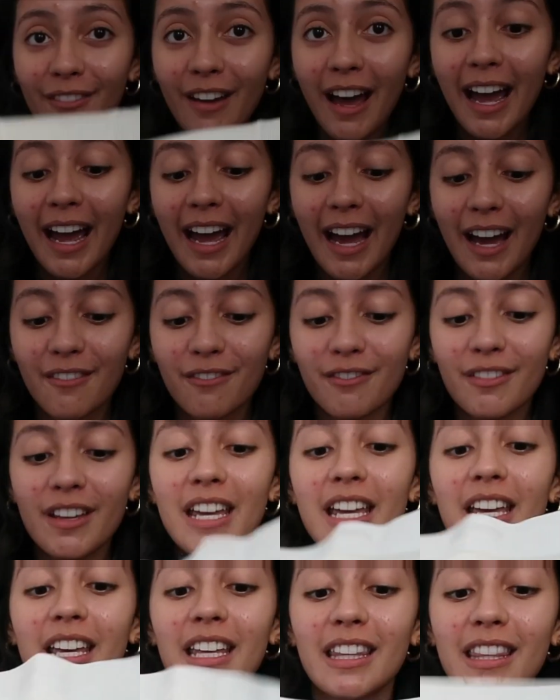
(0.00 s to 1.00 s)
I have
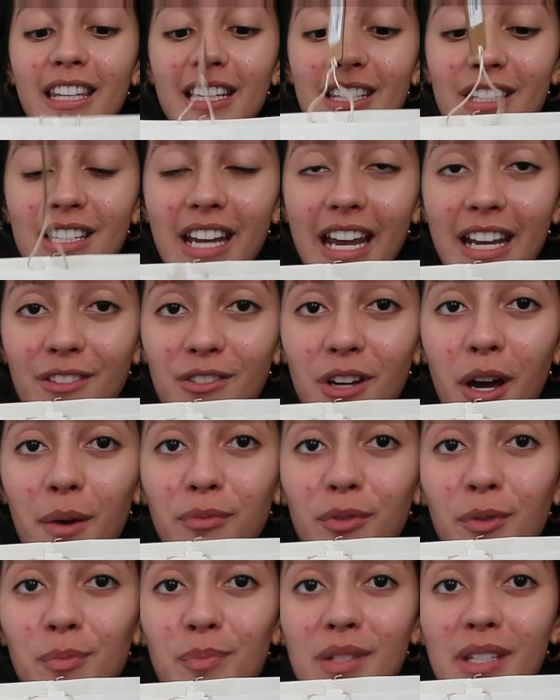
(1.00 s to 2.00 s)
this tank
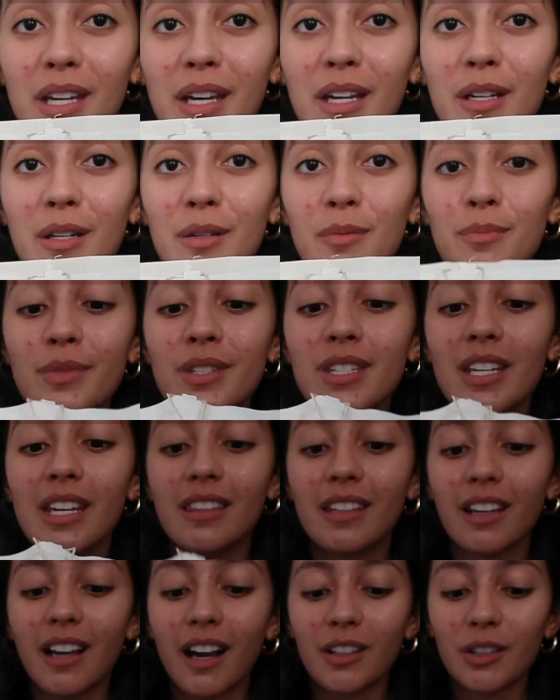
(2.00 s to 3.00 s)
top from Skims
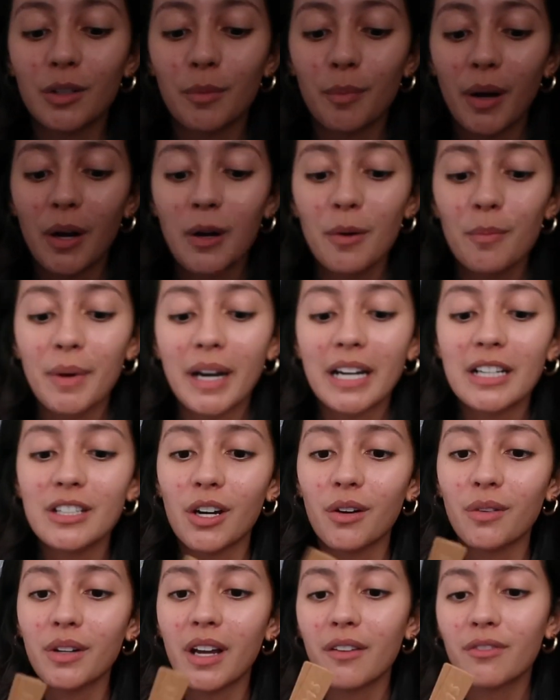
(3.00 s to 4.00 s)
in the color bone, but I
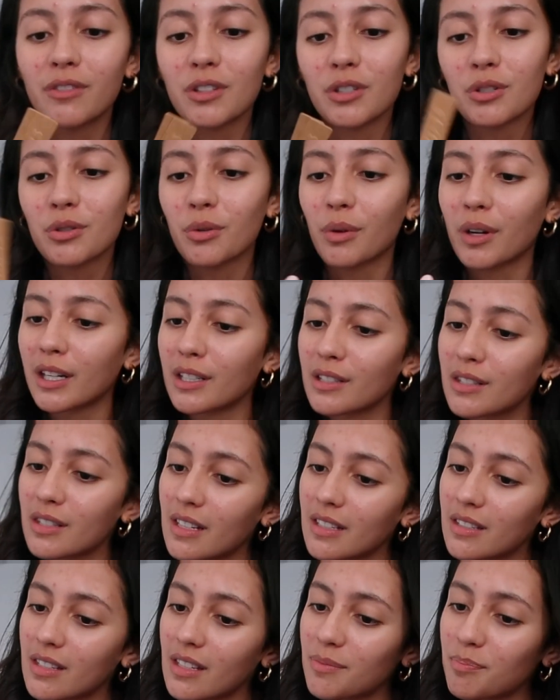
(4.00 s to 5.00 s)
don't have the
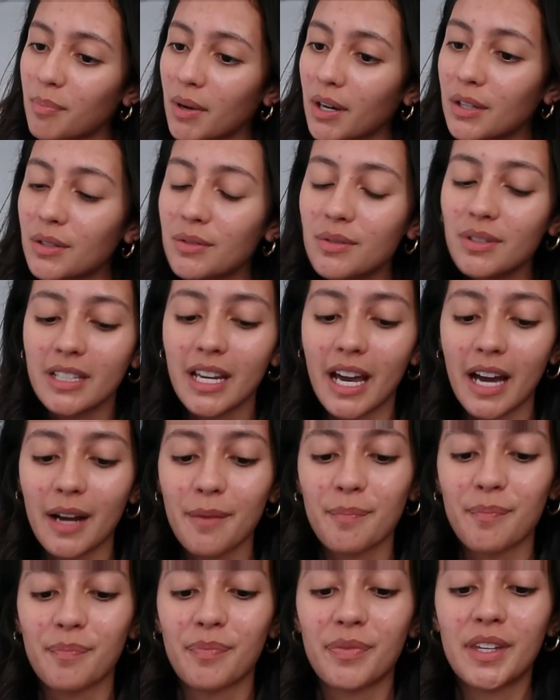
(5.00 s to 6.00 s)
shorts. Is this bone?
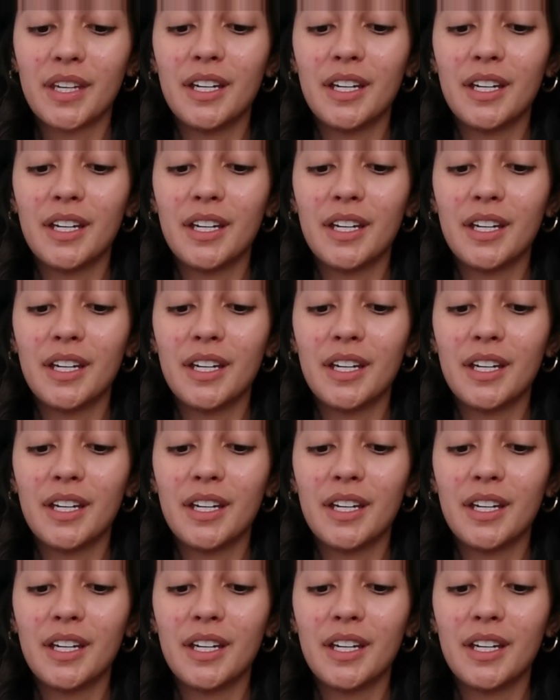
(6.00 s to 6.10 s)
Yep.